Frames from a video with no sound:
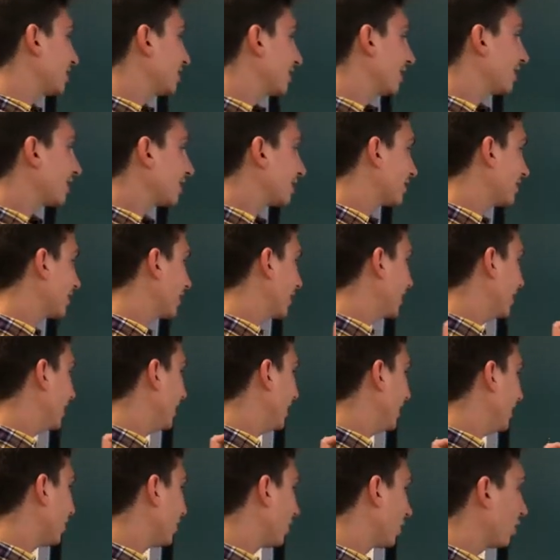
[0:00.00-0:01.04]

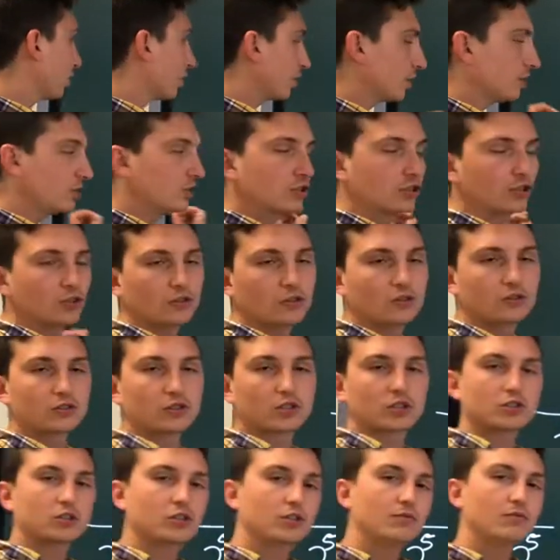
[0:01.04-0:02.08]
16, 32,
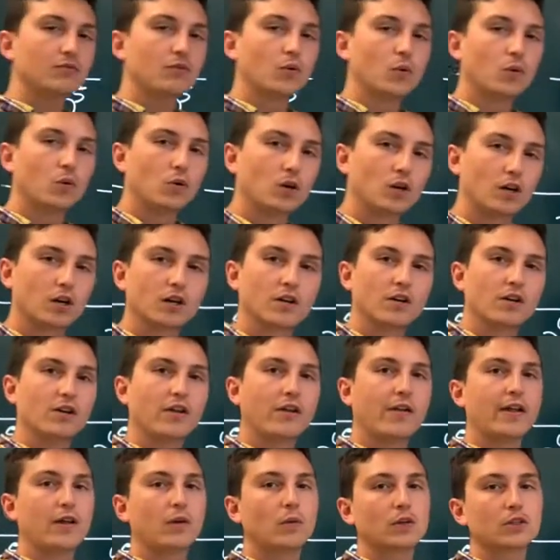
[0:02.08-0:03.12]
64,
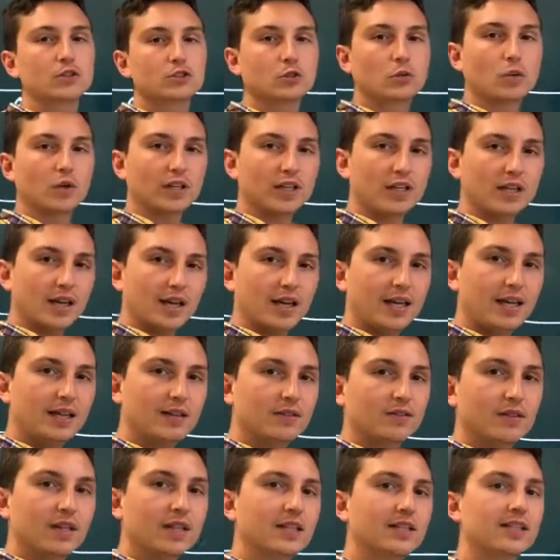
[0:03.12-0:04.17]

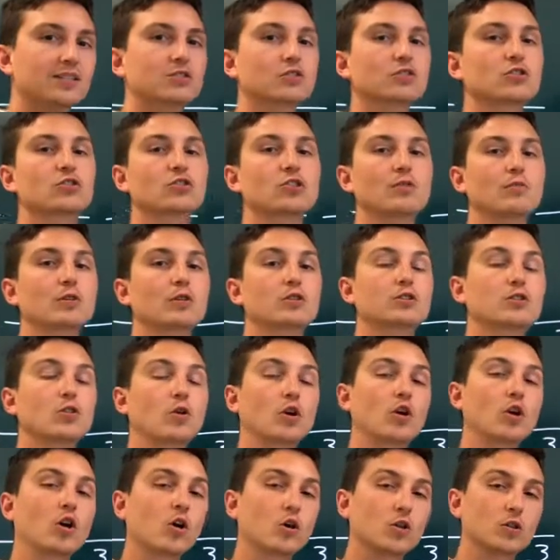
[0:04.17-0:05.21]
128, right? These are similar to
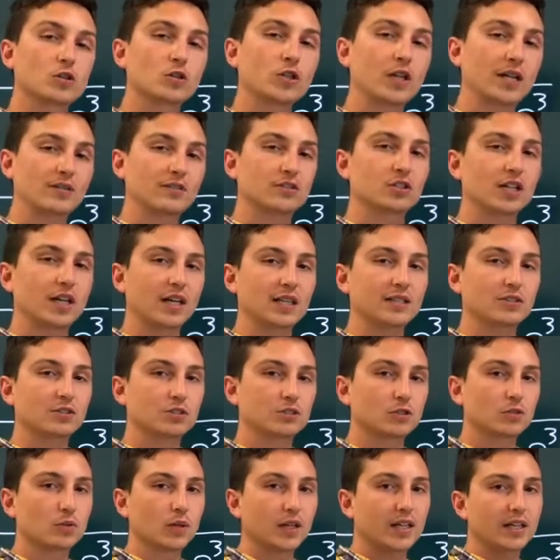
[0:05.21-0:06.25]
our hard drive
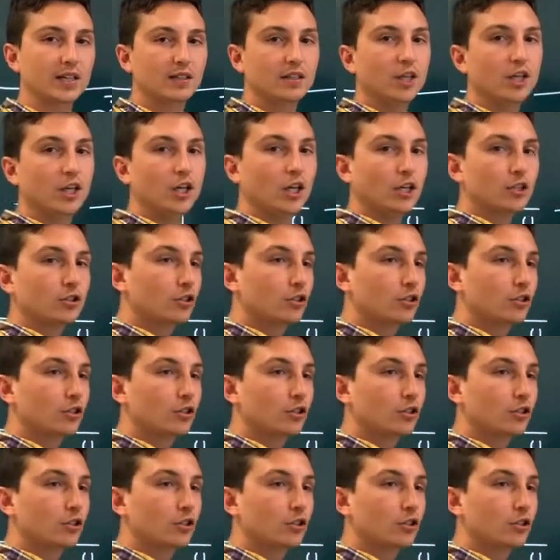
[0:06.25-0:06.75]
sizes, right?